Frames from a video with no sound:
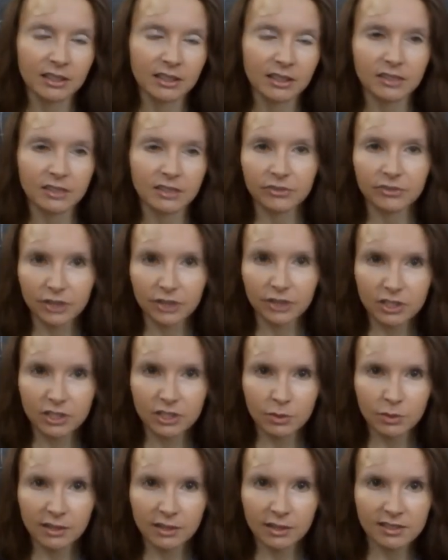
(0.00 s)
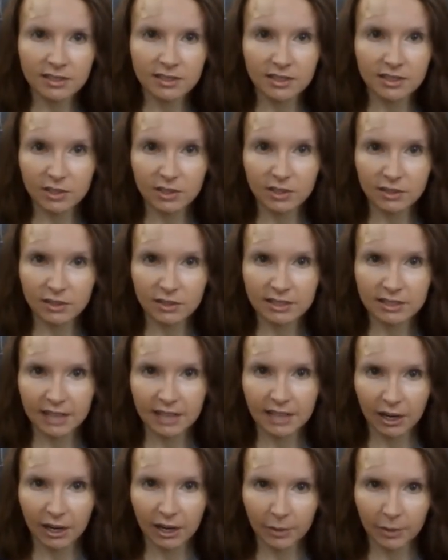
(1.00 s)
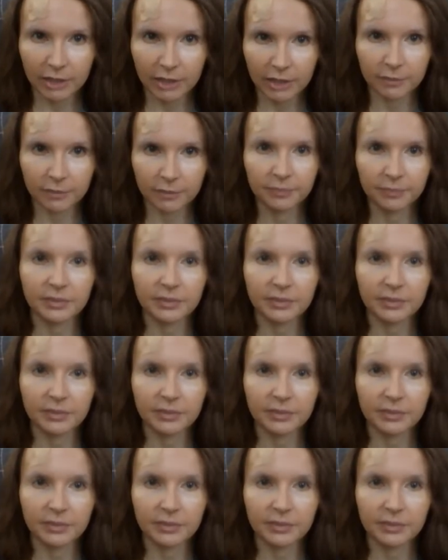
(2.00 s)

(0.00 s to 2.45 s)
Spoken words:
The first was salted caramel.